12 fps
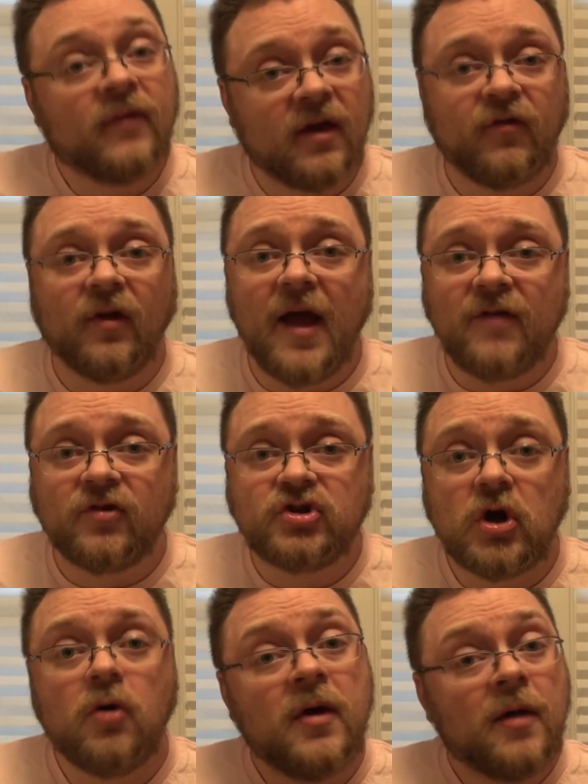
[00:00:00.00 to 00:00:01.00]
If you like the
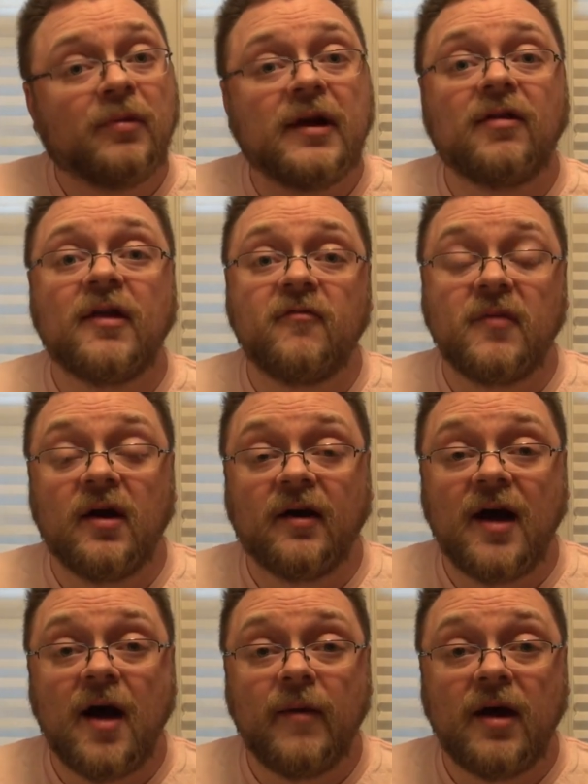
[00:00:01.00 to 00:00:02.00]
show, please leave me a
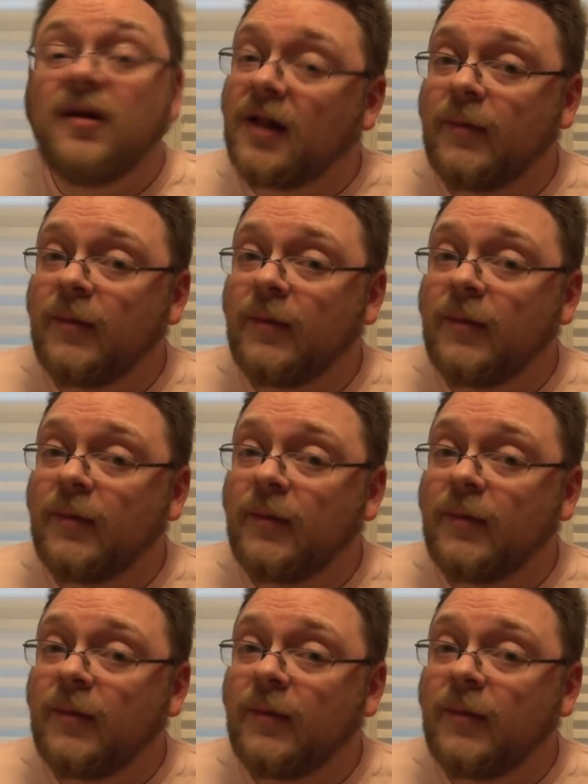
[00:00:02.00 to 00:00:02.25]
comment.